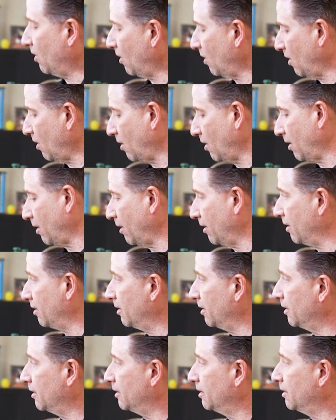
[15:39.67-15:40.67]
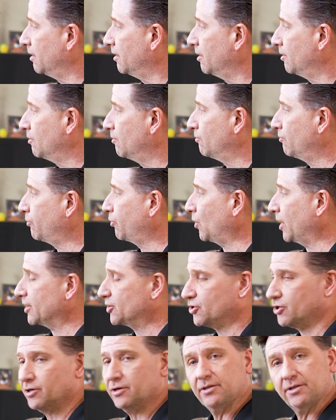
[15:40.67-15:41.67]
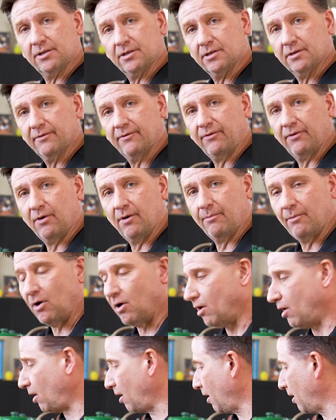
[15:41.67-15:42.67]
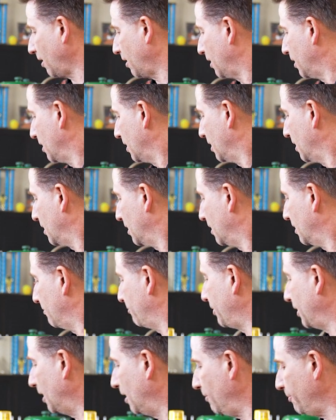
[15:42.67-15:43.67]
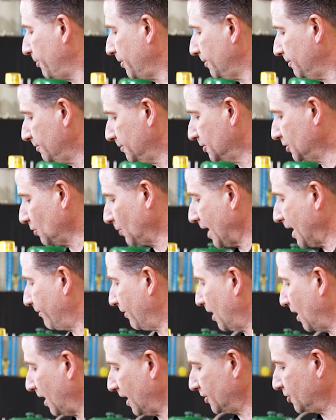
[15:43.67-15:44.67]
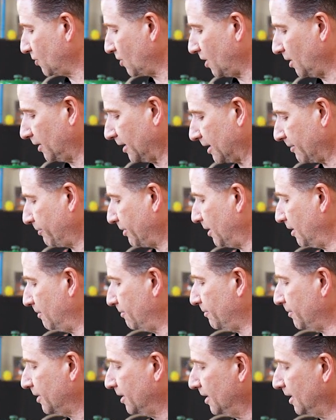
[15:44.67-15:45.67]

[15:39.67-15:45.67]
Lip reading: our pressures from our pump. So we have a hydraulic pump.